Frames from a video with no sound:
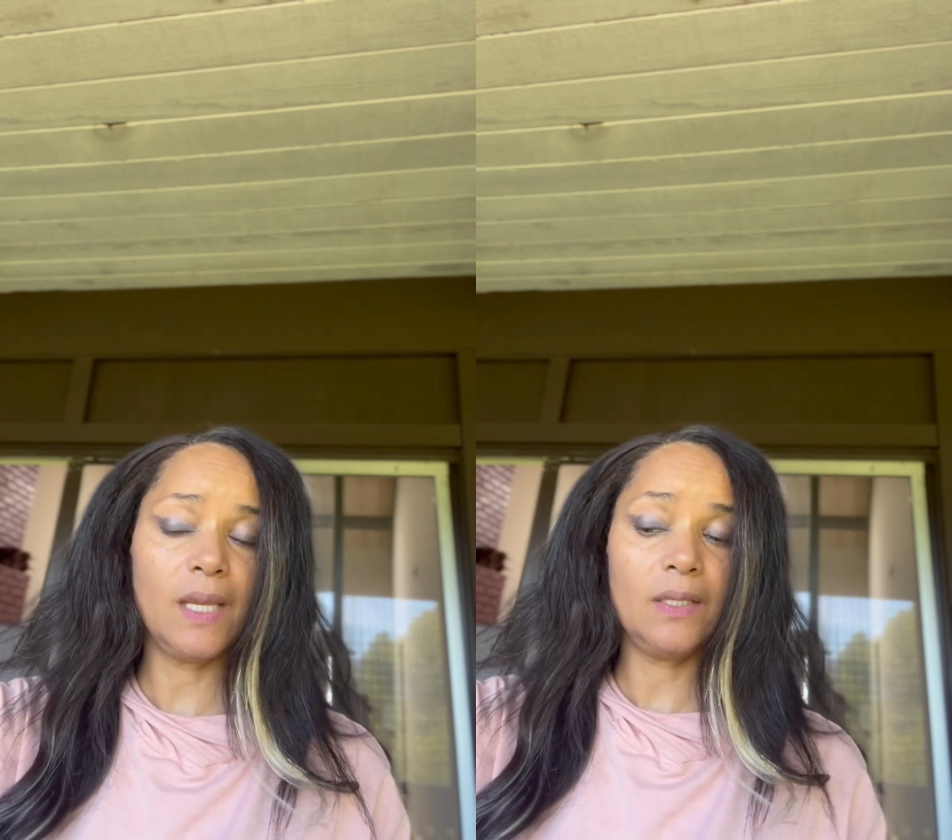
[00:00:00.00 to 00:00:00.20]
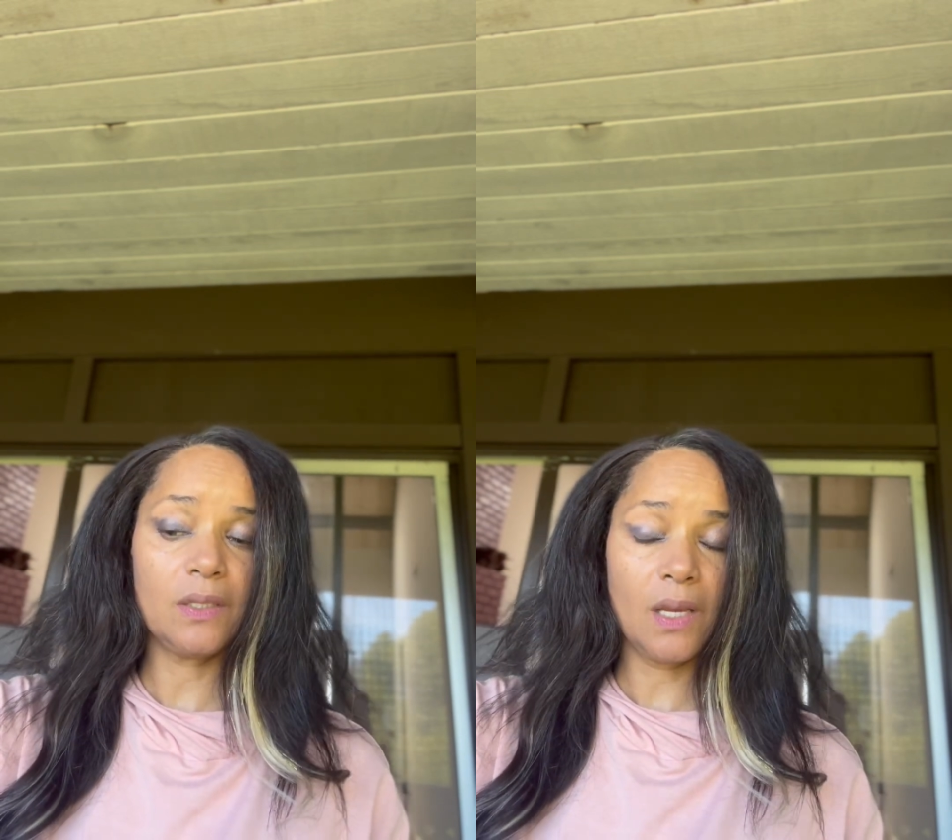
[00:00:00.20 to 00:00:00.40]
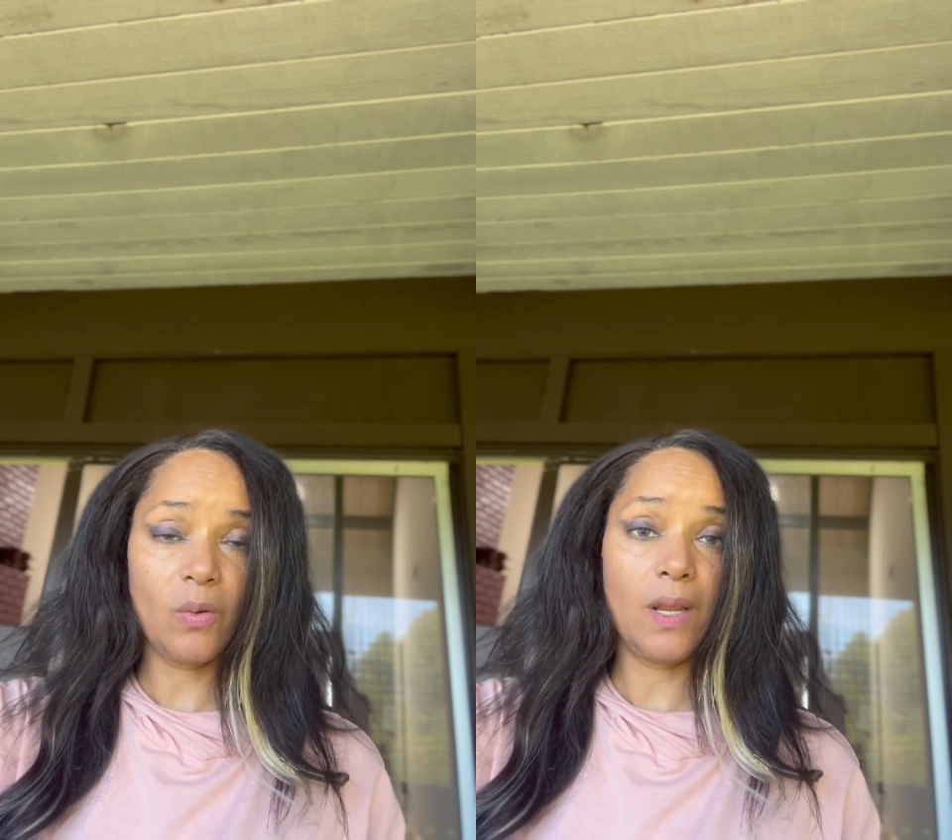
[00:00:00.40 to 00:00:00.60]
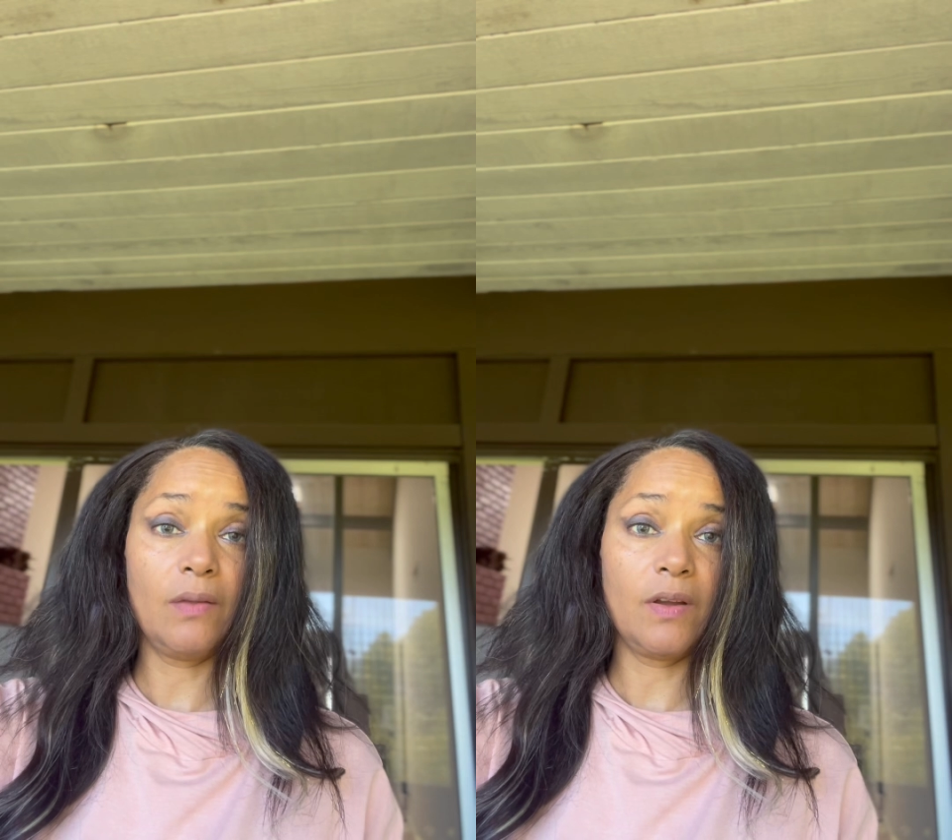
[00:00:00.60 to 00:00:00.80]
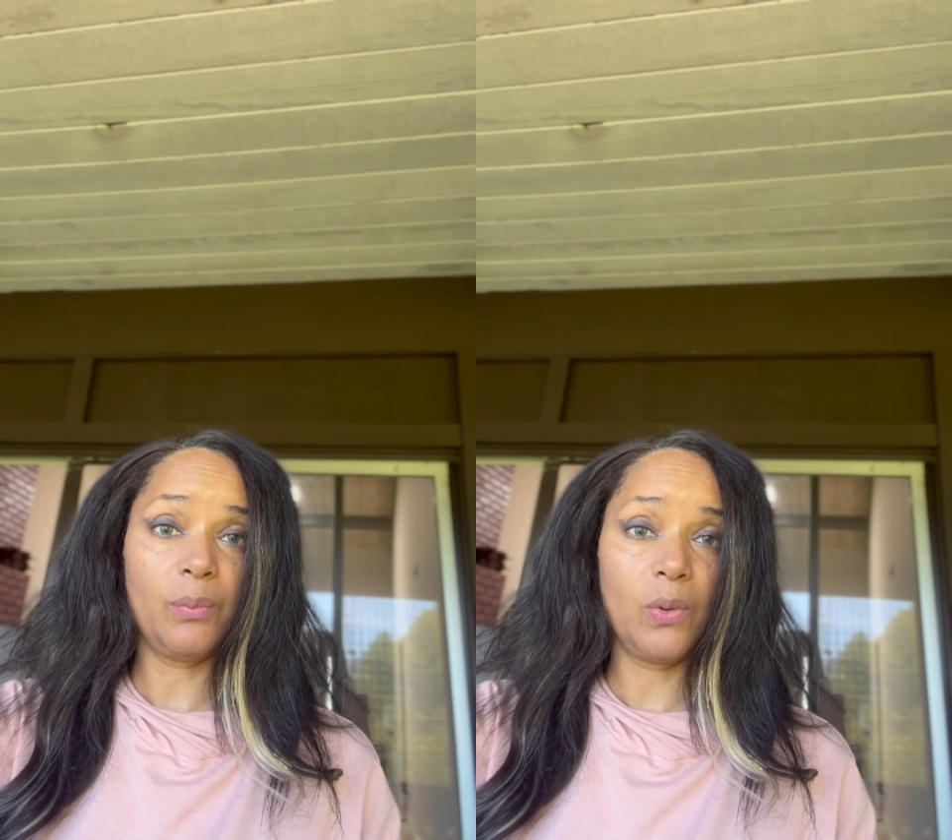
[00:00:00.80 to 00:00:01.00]

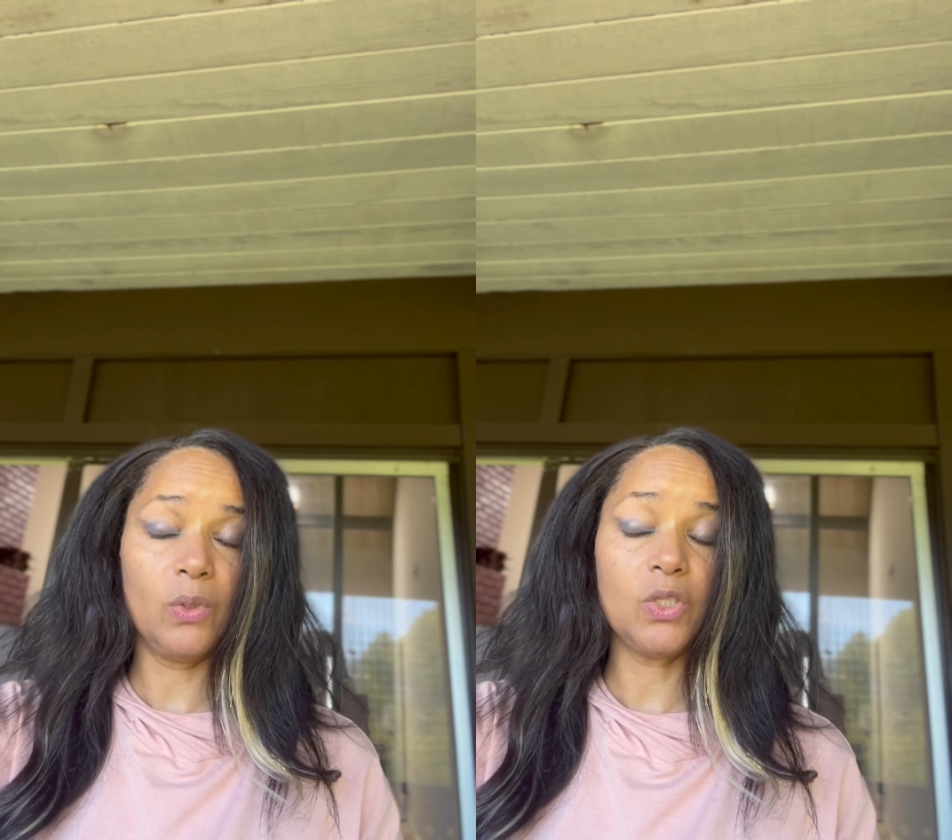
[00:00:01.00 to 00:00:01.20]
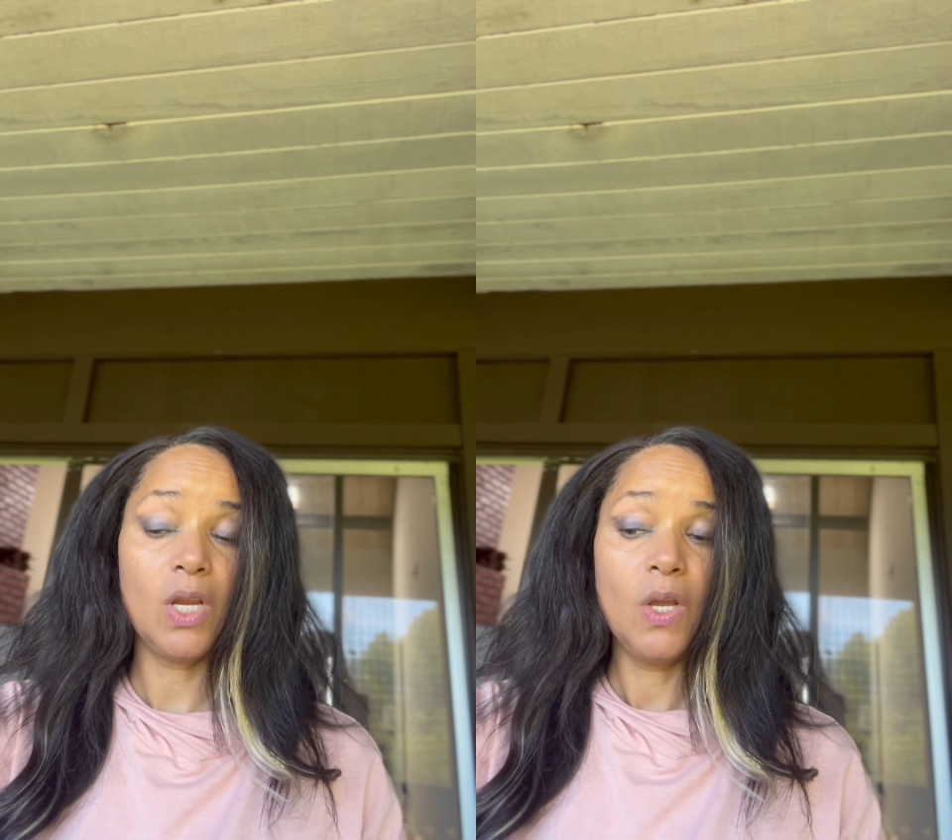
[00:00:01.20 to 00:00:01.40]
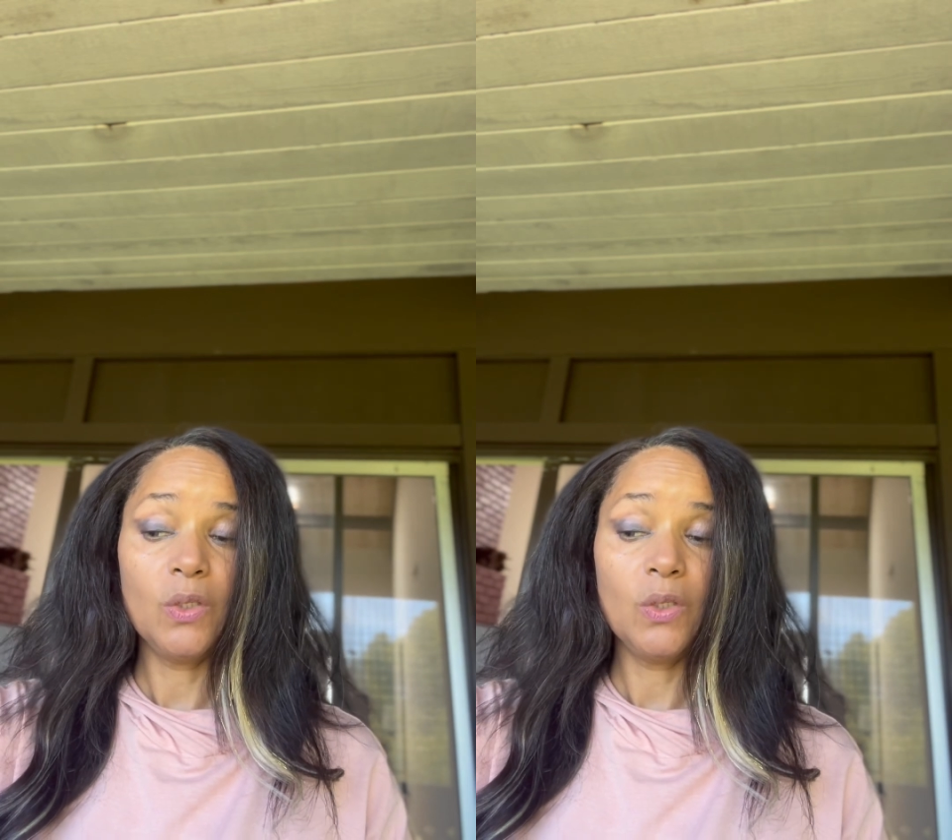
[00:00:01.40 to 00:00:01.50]
integrative approach